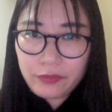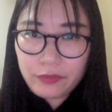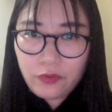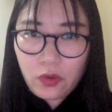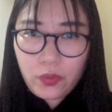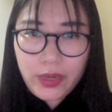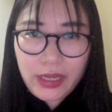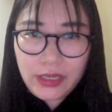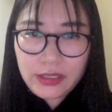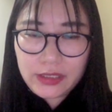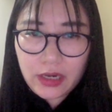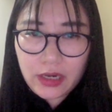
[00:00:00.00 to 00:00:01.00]
Before we
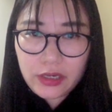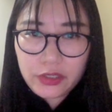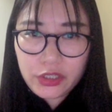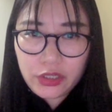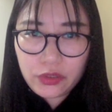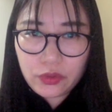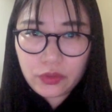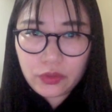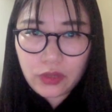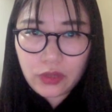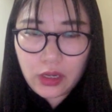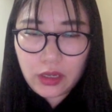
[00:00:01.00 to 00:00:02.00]
start
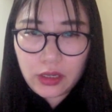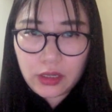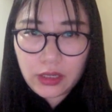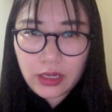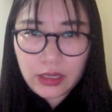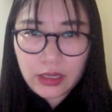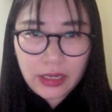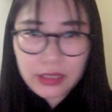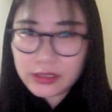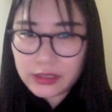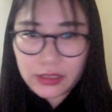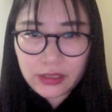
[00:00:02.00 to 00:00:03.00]
to
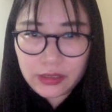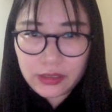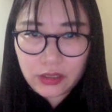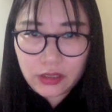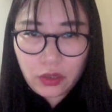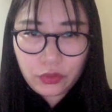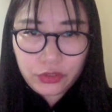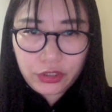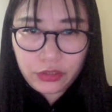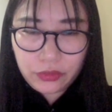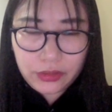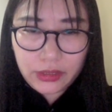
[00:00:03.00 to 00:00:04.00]
go
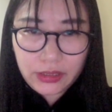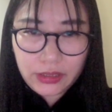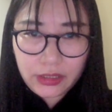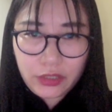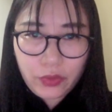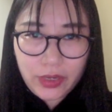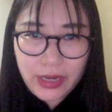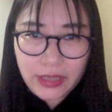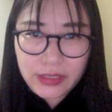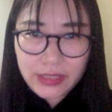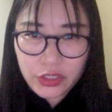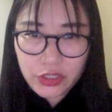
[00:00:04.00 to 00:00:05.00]
to the Q&A
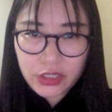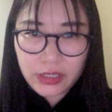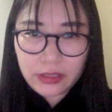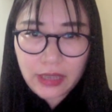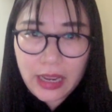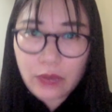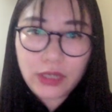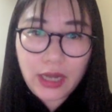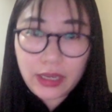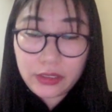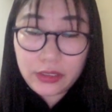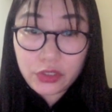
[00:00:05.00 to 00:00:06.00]
session, I would
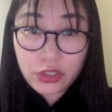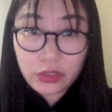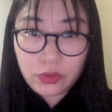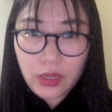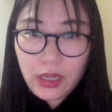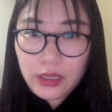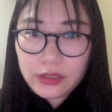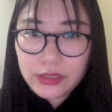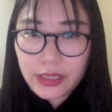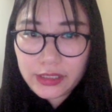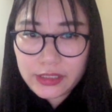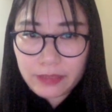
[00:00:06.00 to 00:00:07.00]
like to
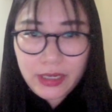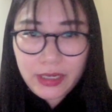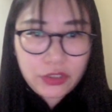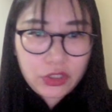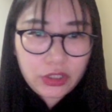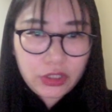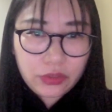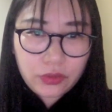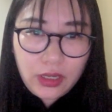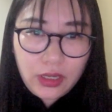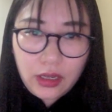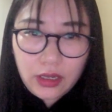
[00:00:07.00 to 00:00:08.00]
take some minutes to
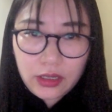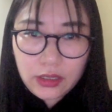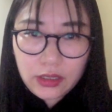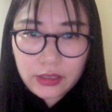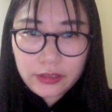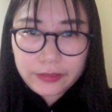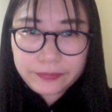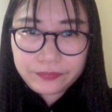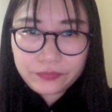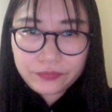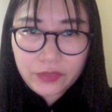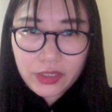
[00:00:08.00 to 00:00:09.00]

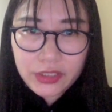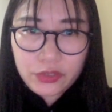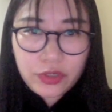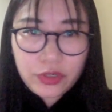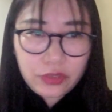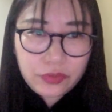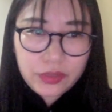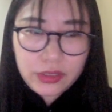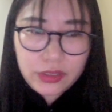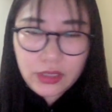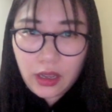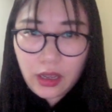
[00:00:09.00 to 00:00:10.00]

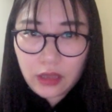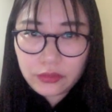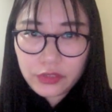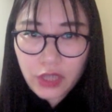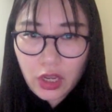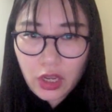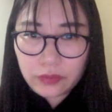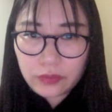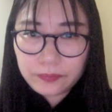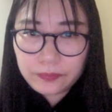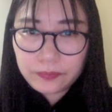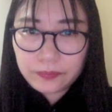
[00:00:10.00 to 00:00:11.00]
introduce
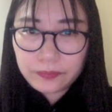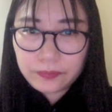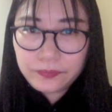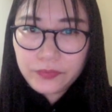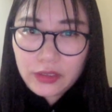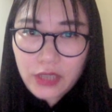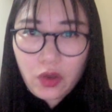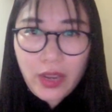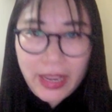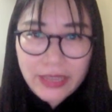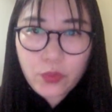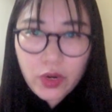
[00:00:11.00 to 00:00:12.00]
Thu. Thu
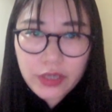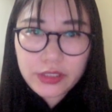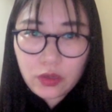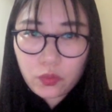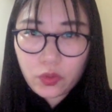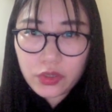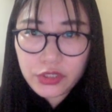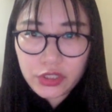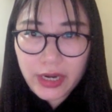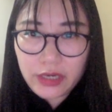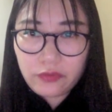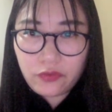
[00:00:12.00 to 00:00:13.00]
has worked on Wall
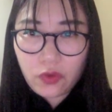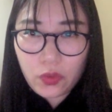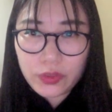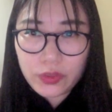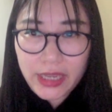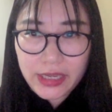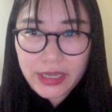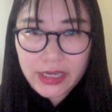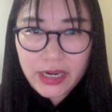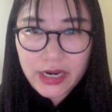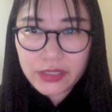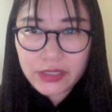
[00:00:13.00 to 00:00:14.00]
Street for 10
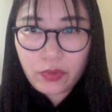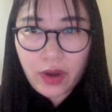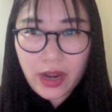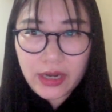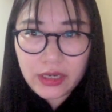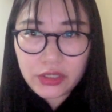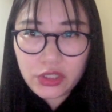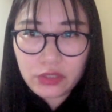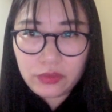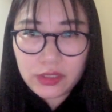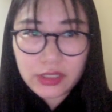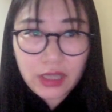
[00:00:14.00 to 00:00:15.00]
years prior
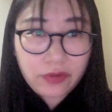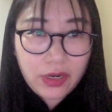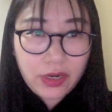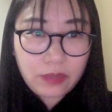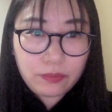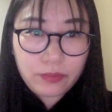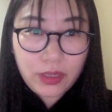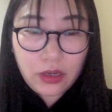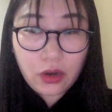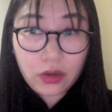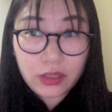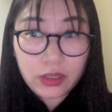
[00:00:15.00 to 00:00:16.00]
to discovering
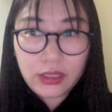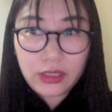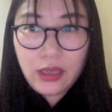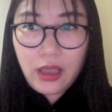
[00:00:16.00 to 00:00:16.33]
Bitcoin.